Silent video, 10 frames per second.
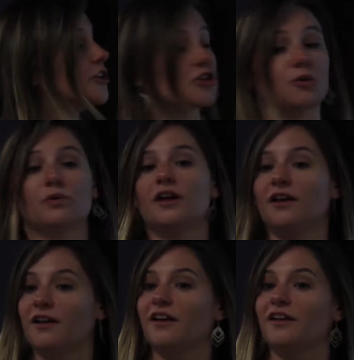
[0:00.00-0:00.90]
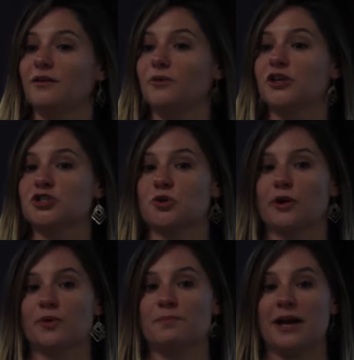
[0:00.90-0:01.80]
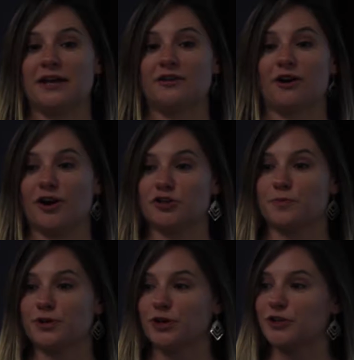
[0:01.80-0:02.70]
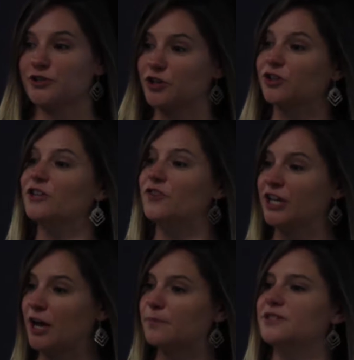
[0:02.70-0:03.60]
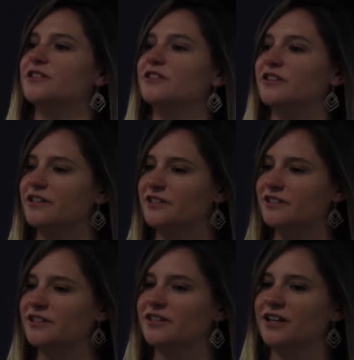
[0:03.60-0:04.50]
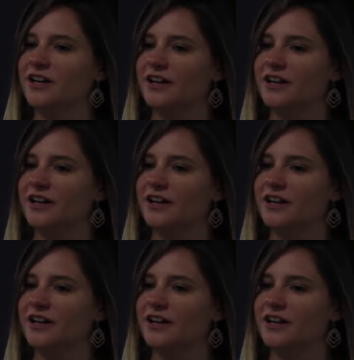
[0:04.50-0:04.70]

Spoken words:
So in short, when men are entrepreneurs, they're living up to this